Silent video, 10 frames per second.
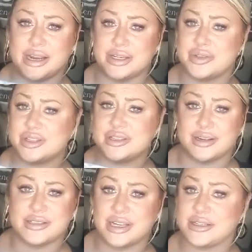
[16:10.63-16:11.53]
use
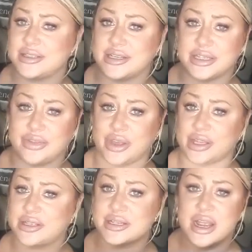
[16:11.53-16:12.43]
these unscented
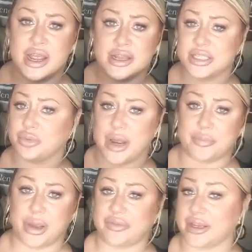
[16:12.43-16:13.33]
things to
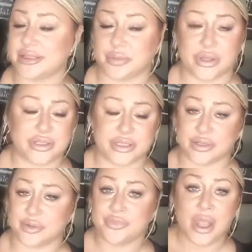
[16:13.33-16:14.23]
wipe my face with
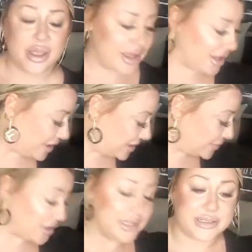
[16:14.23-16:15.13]
too. It
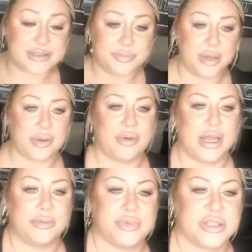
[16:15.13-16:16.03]
is what it is. Baby
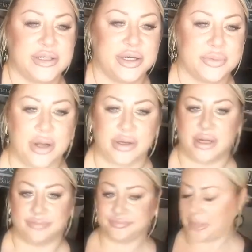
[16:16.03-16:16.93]
wipes, you're
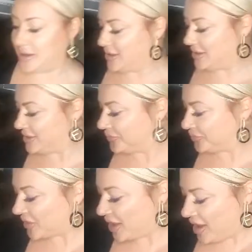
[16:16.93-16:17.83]
welcome.
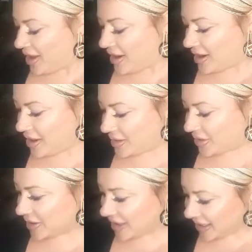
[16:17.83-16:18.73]

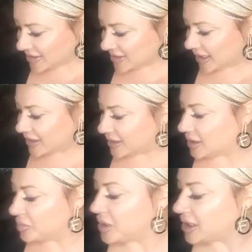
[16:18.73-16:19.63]
The next
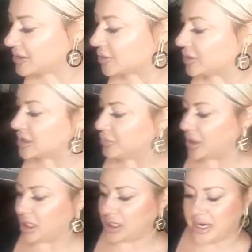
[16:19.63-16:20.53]
item is going to
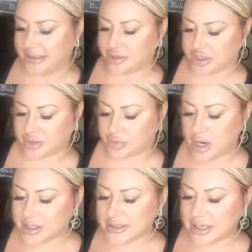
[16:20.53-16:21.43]
be hydrogen
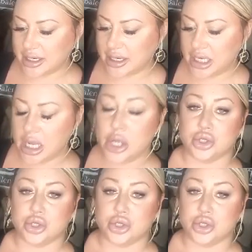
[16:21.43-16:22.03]
peroxide.